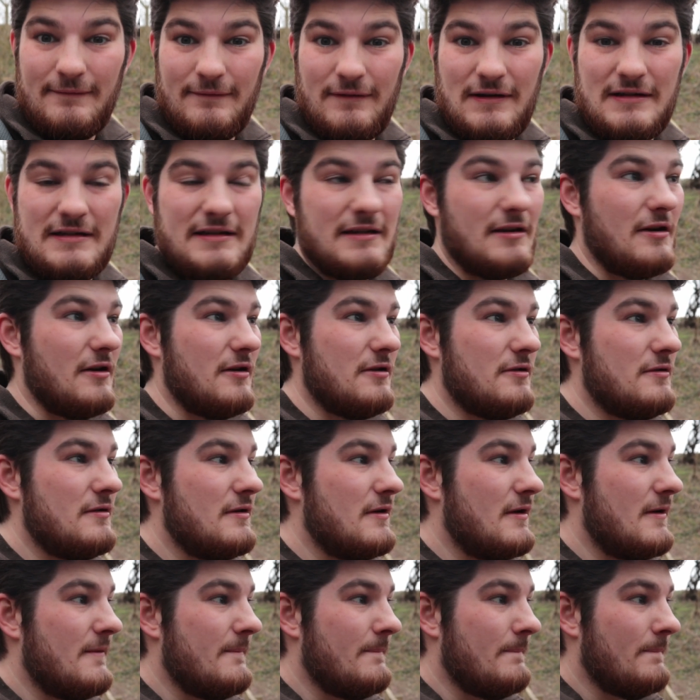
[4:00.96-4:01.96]
video,
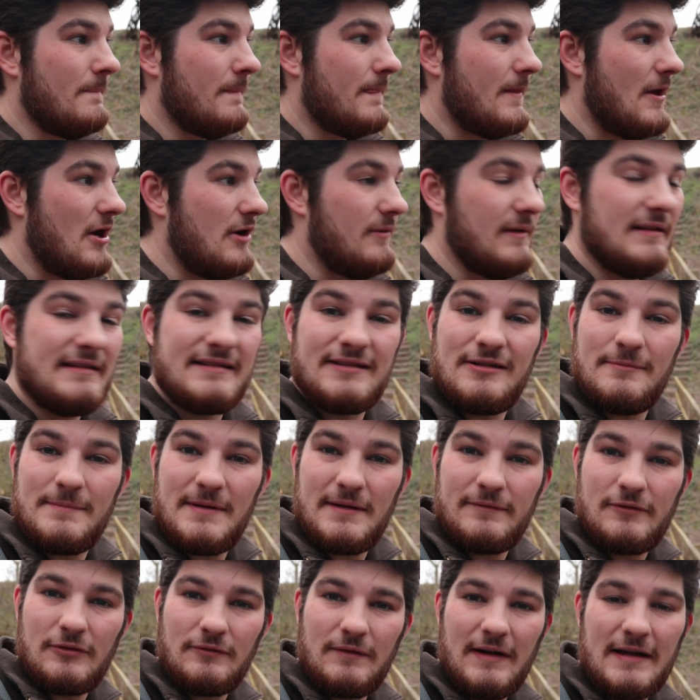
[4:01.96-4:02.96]
I went on a bit
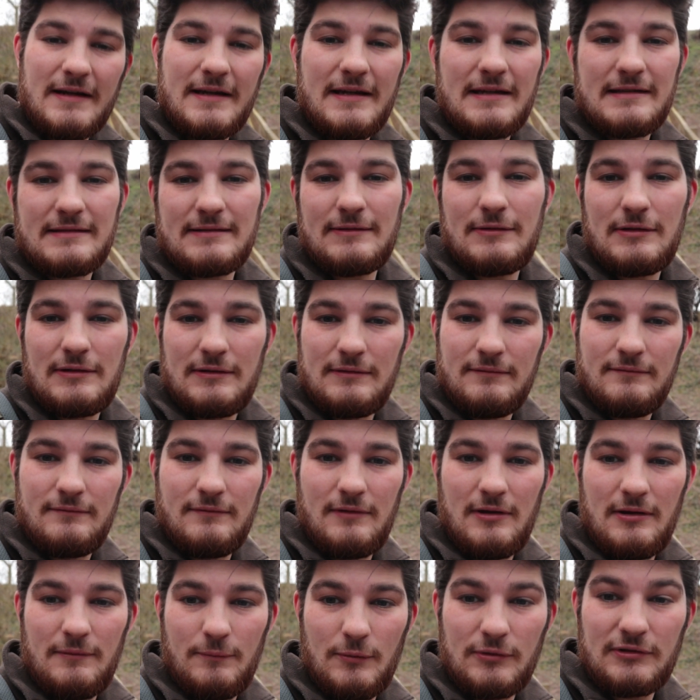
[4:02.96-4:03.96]
of a recce to
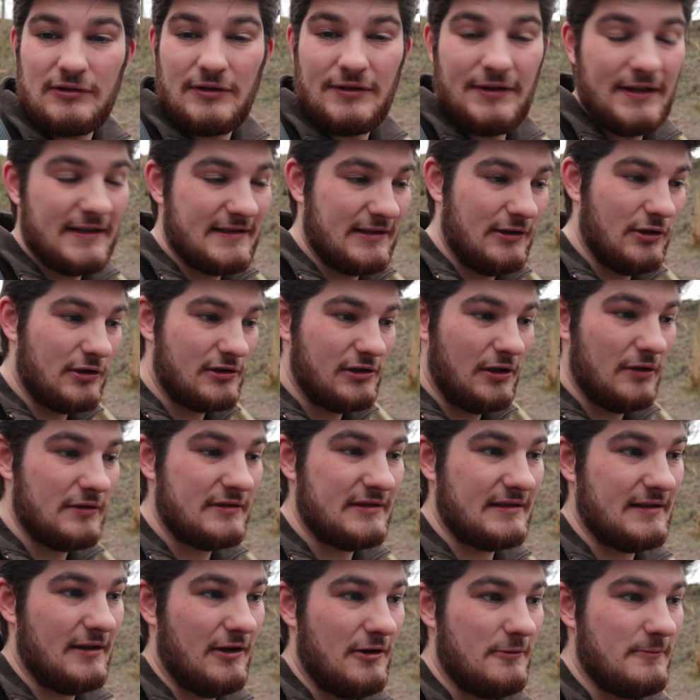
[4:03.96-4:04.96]
a, a woodland that's a lot
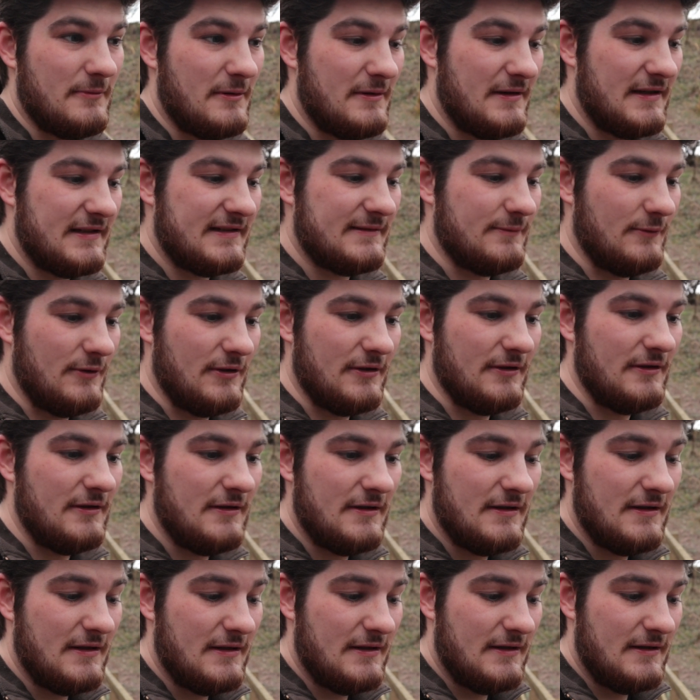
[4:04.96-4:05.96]
closer to home than this one
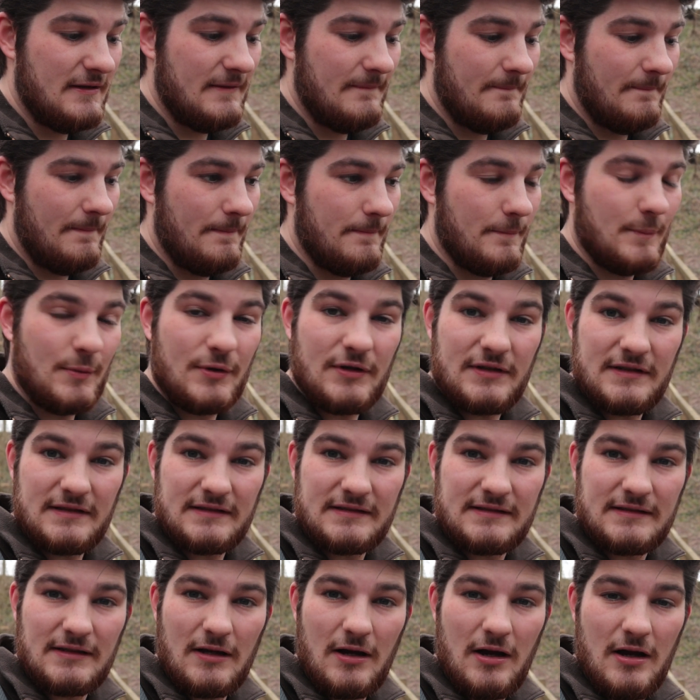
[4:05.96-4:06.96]

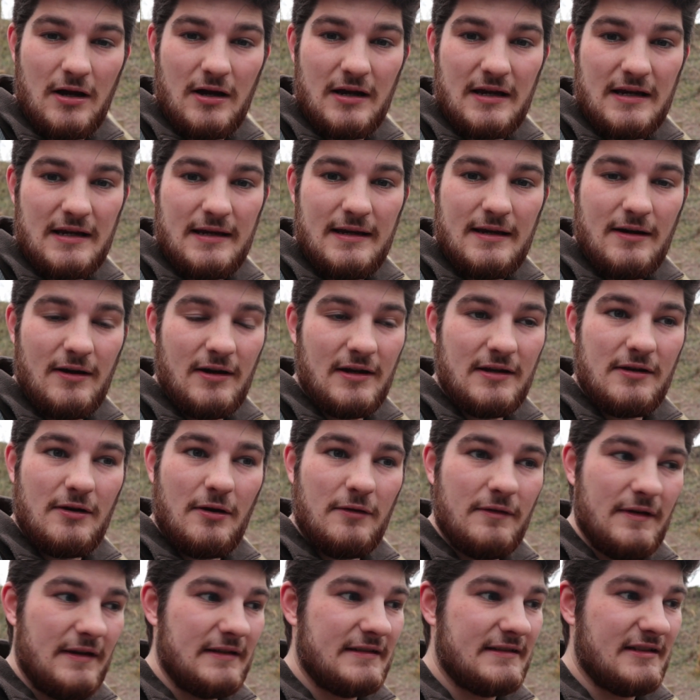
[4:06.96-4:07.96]
because I, I
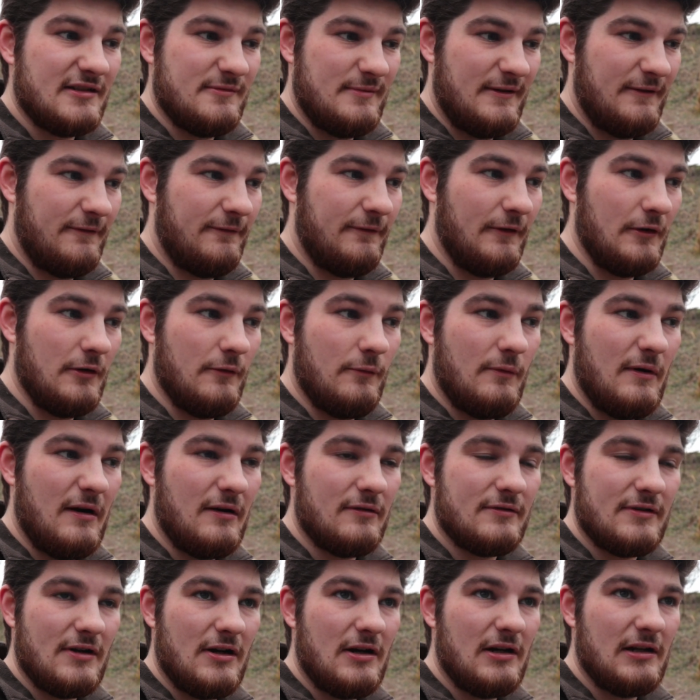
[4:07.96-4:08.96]
know that it's going to be full of
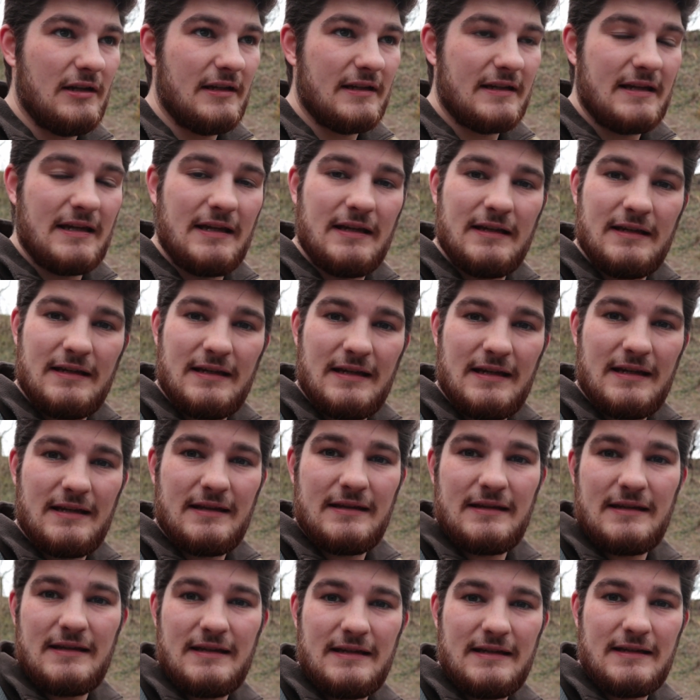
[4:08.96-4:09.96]
wild garlic
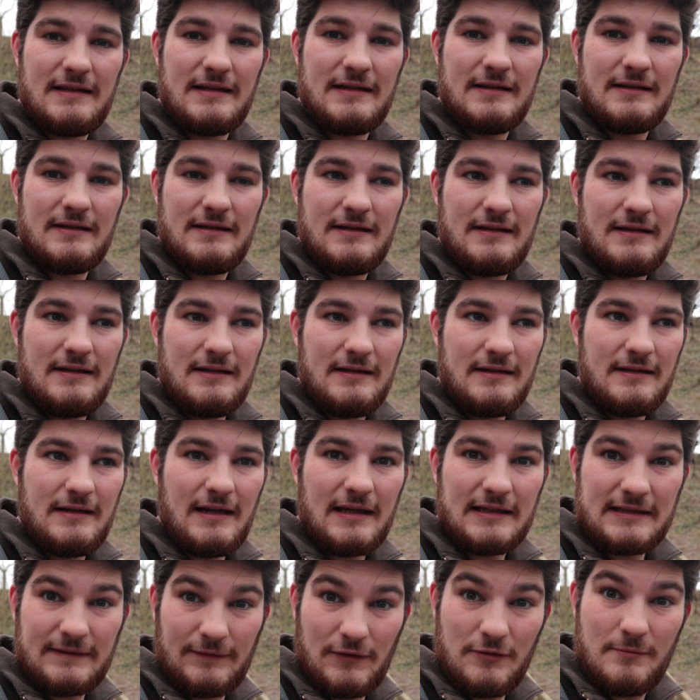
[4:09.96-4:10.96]
in the
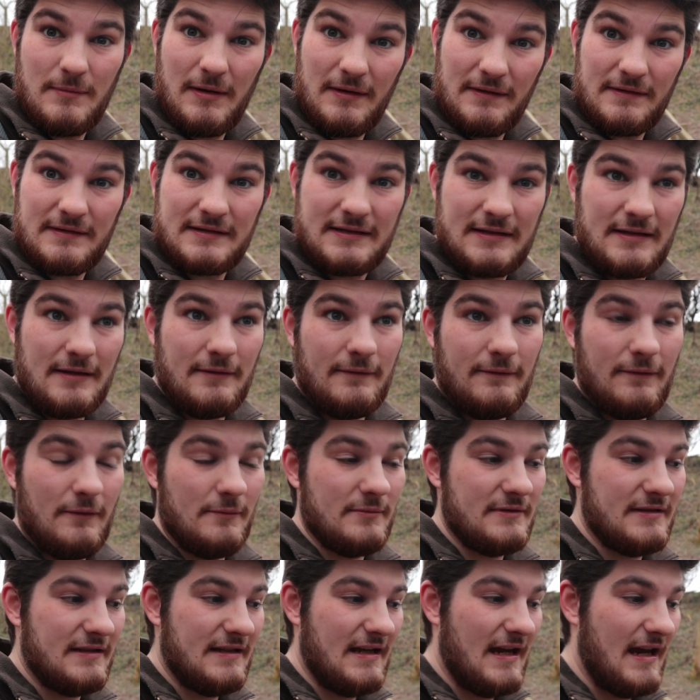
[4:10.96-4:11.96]
next few months from
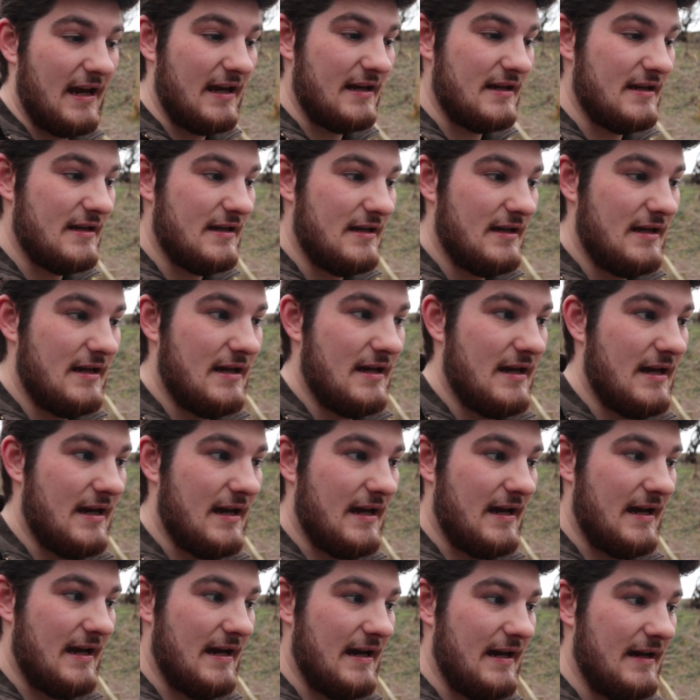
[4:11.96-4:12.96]
today
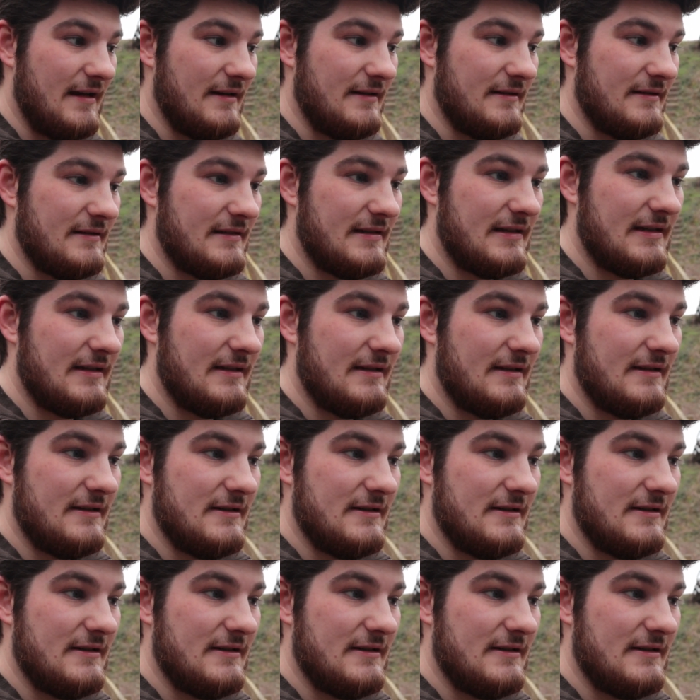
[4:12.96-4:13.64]
and